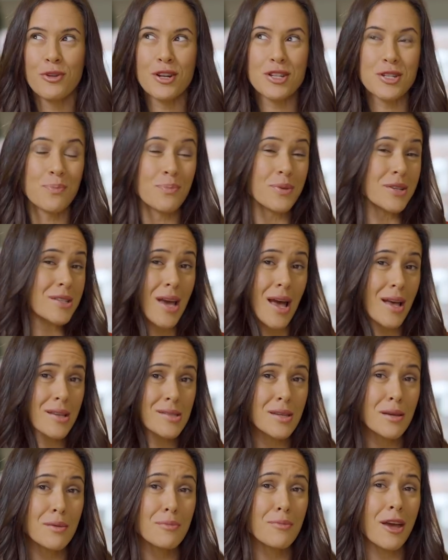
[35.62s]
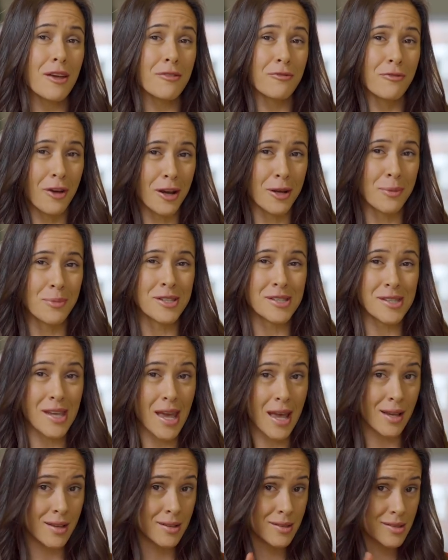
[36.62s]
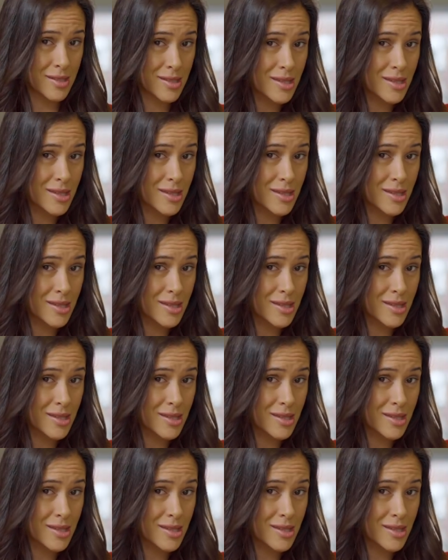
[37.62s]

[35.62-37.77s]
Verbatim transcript: rich in potassium and vitamins A and